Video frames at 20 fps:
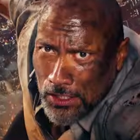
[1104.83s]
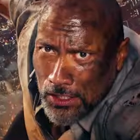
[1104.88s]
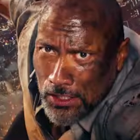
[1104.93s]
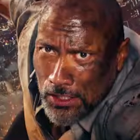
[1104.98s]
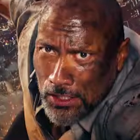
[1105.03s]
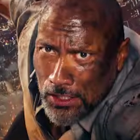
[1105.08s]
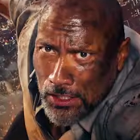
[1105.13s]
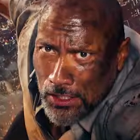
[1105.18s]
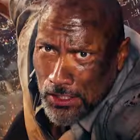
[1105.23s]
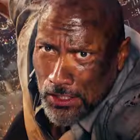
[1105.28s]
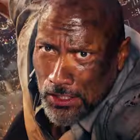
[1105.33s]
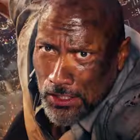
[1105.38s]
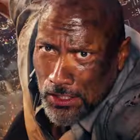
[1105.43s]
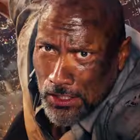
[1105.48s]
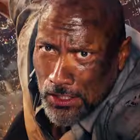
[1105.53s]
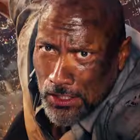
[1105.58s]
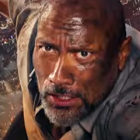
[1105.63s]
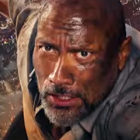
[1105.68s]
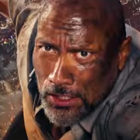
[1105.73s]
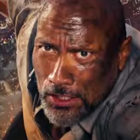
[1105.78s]

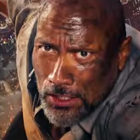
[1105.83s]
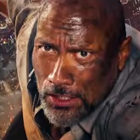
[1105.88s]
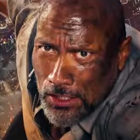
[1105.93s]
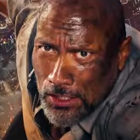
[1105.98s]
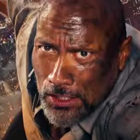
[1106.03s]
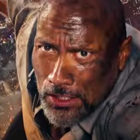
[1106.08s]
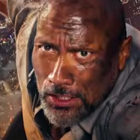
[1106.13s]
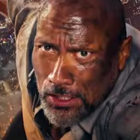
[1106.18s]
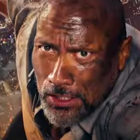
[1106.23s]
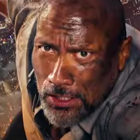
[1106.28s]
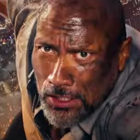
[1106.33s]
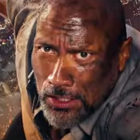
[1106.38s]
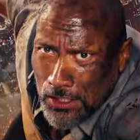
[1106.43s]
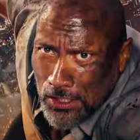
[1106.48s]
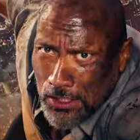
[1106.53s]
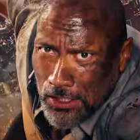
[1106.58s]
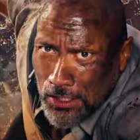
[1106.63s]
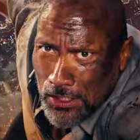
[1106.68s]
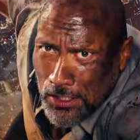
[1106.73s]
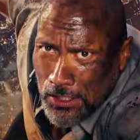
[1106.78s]

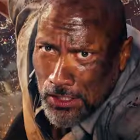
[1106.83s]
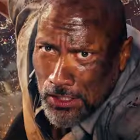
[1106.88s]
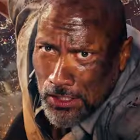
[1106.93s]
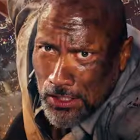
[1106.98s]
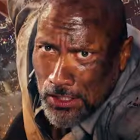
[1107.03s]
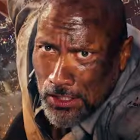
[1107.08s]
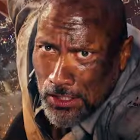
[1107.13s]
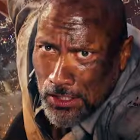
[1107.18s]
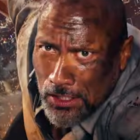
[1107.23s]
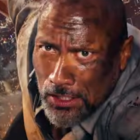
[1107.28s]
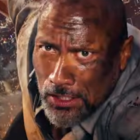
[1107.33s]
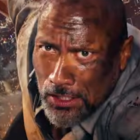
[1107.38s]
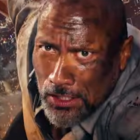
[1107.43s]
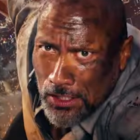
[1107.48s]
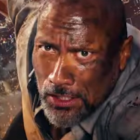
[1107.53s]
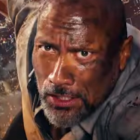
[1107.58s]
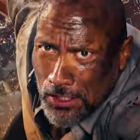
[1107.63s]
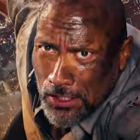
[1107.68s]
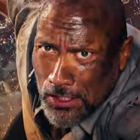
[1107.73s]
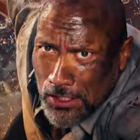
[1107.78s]

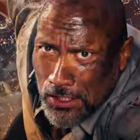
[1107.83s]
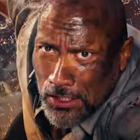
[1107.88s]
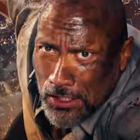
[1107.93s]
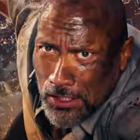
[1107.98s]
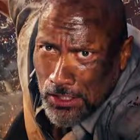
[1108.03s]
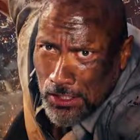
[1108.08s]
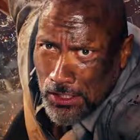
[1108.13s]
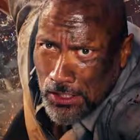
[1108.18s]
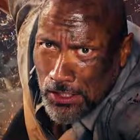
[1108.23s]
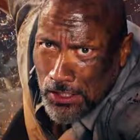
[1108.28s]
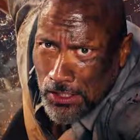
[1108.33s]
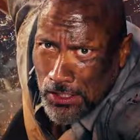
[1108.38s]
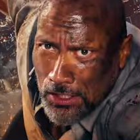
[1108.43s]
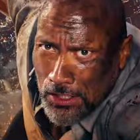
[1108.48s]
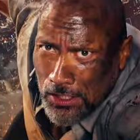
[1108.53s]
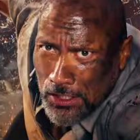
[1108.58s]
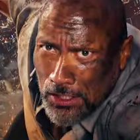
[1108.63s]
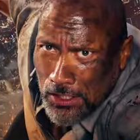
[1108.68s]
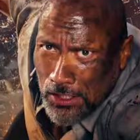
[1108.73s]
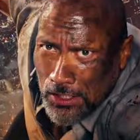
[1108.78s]

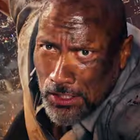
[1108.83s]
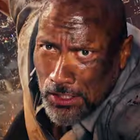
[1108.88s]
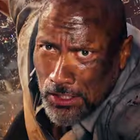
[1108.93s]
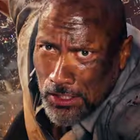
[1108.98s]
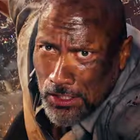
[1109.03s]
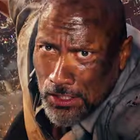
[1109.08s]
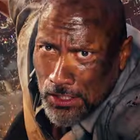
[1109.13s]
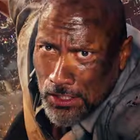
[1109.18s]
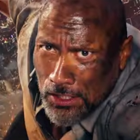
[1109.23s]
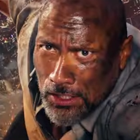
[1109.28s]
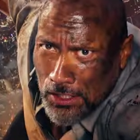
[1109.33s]
[no speech]